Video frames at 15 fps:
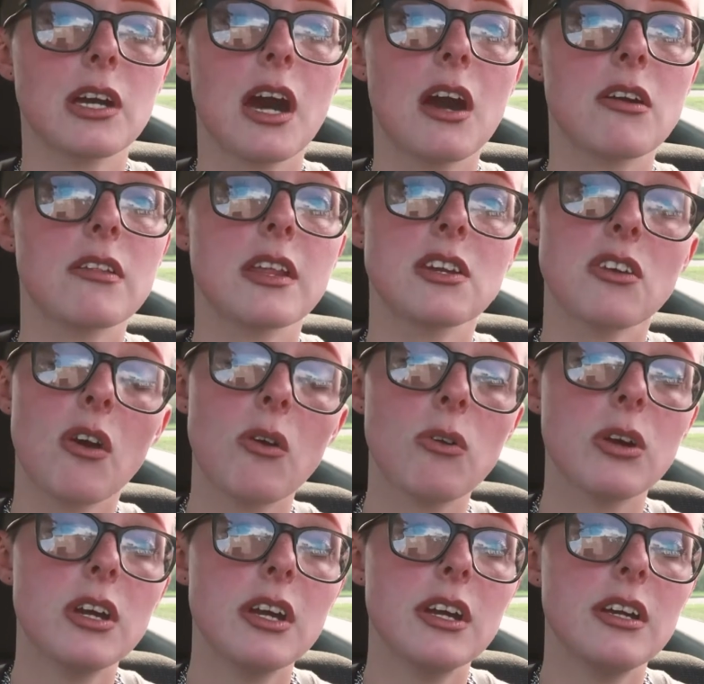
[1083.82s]
God or they
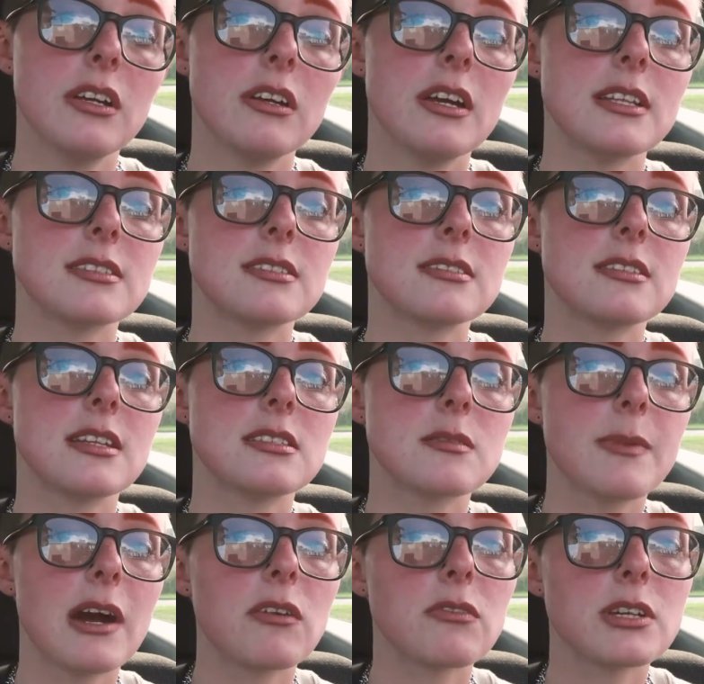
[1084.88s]
don't, it's
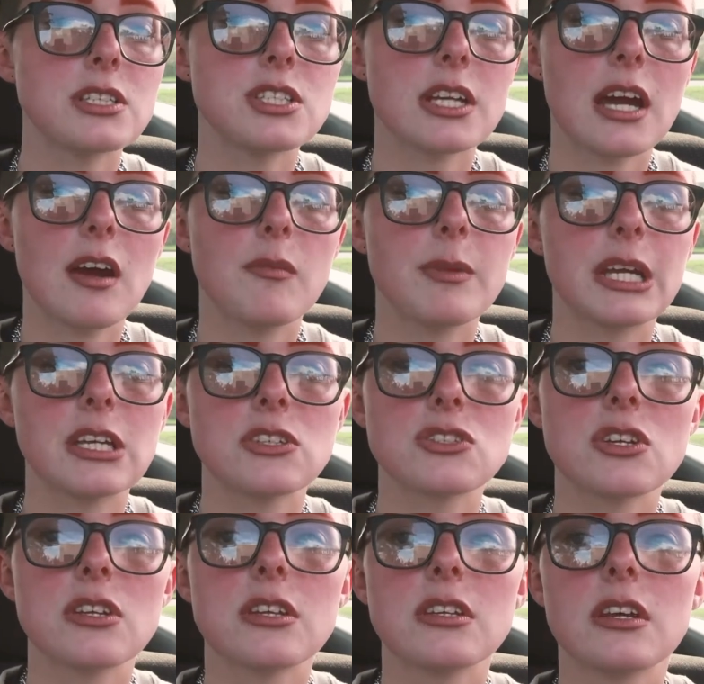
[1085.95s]
about reaching out, making
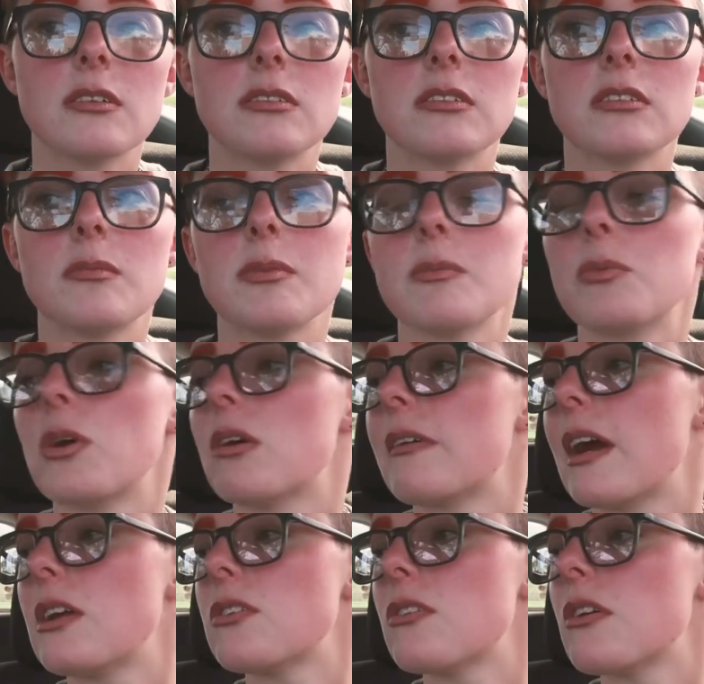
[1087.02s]
sure that the people
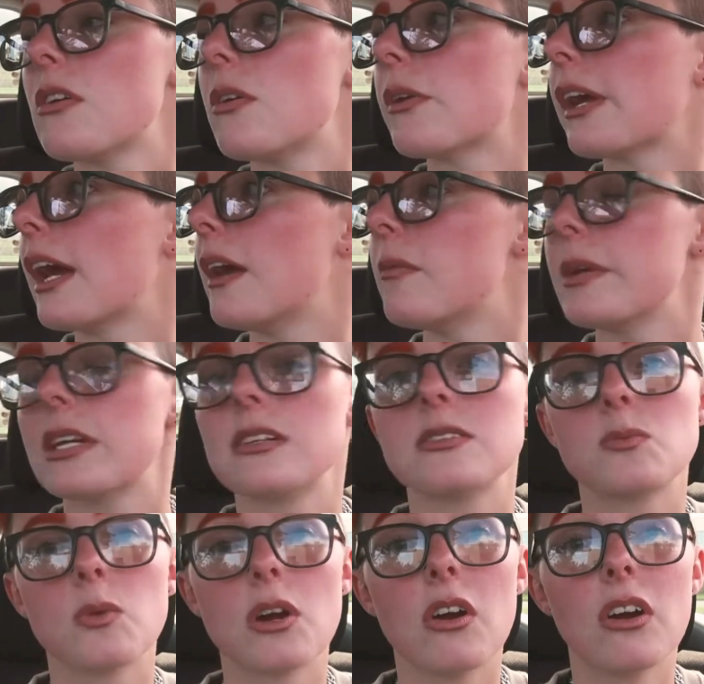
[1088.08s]
around you are okay,
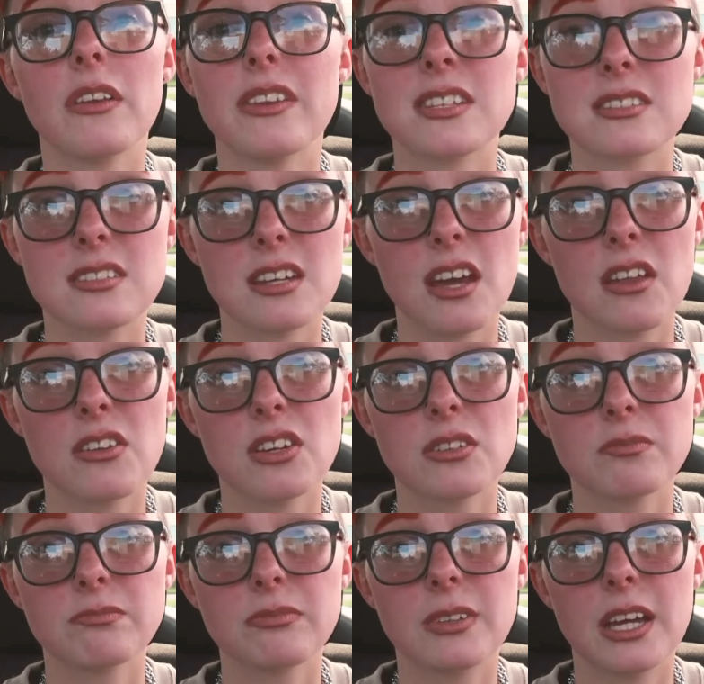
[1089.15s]
because we're all in this together,
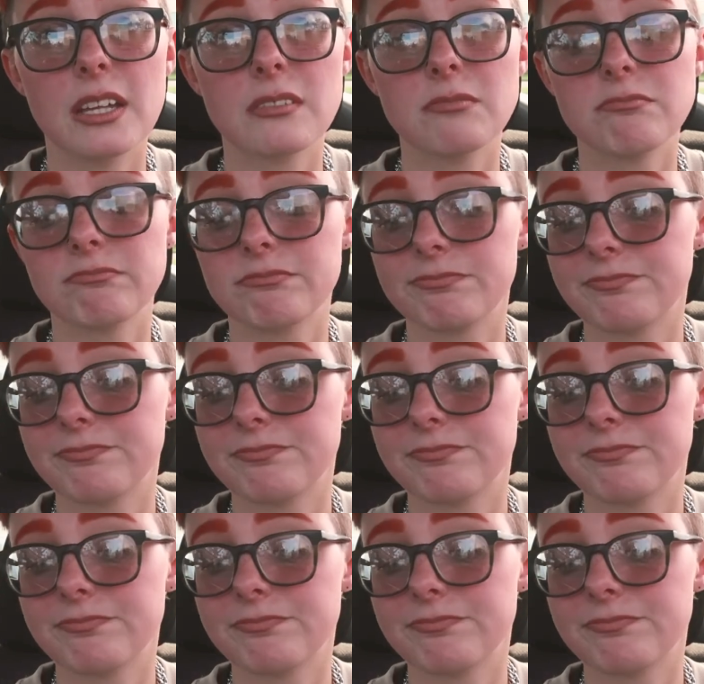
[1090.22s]
and